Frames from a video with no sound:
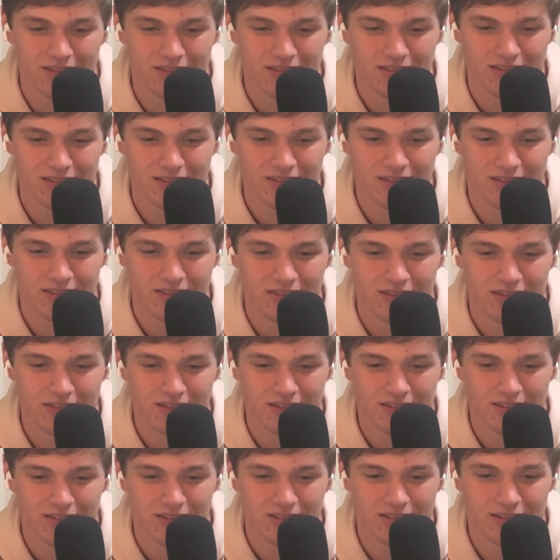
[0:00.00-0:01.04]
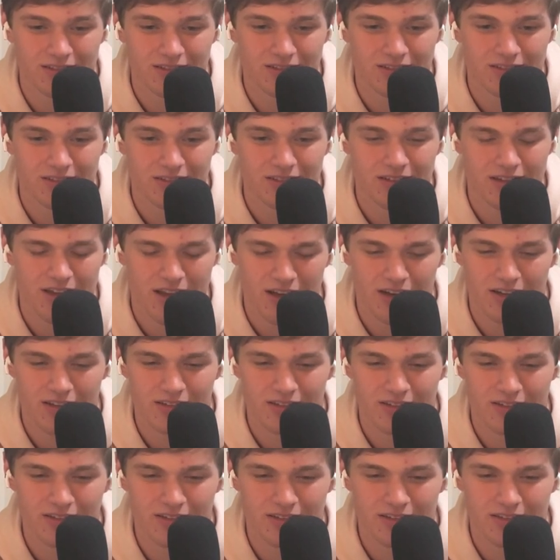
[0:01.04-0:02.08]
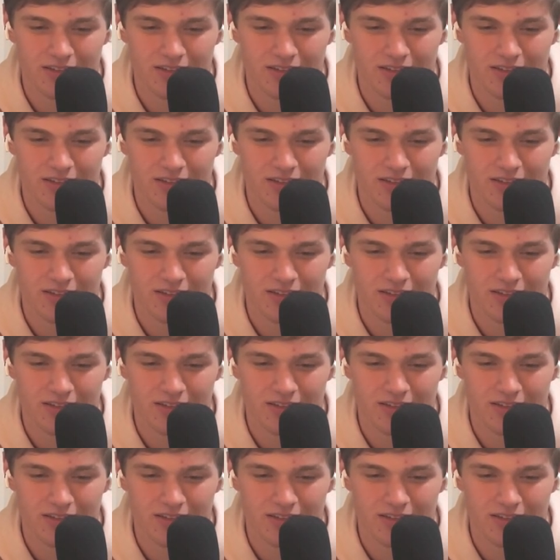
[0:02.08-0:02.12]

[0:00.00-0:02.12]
(silent)